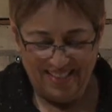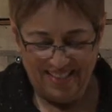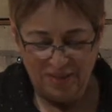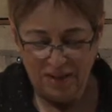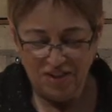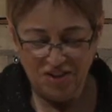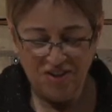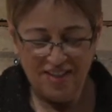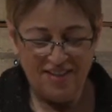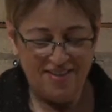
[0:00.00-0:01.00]

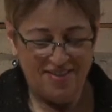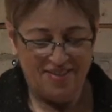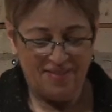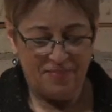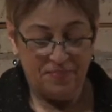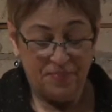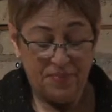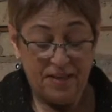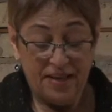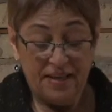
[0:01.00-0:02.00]
Special ears.
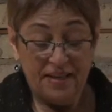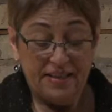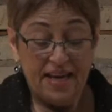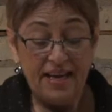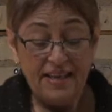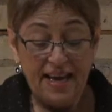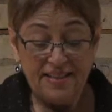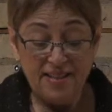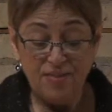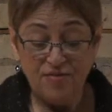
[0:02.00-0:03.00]
I
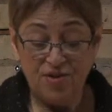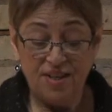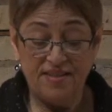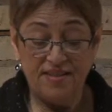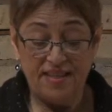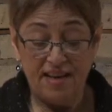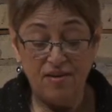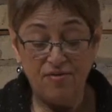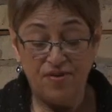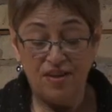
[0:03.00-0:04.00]
liked him for his
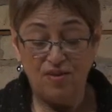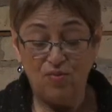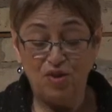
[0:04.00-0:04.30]
tail fin,